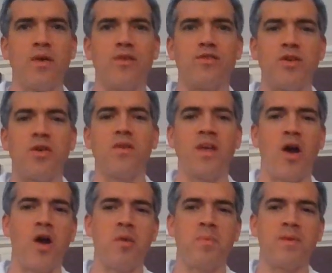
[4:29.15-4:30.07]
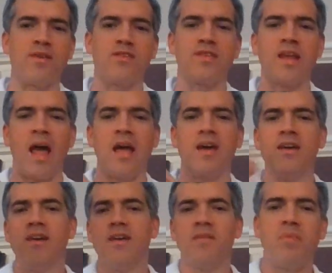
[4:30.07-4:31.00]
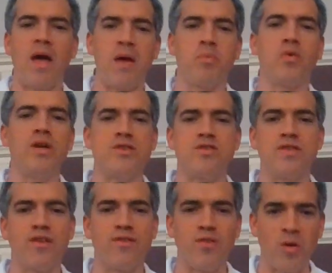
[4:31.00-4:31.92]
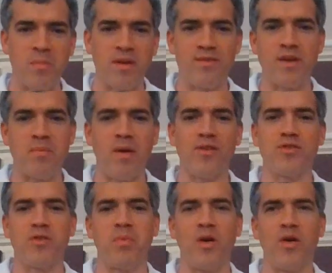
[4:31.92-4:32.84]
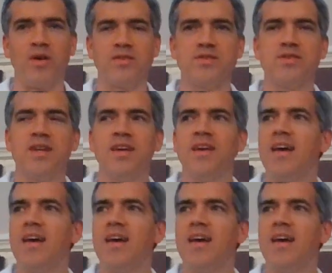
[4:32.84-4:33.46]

So I stood on the Areopagus and I I preached this sermon of the Apostle Paul's,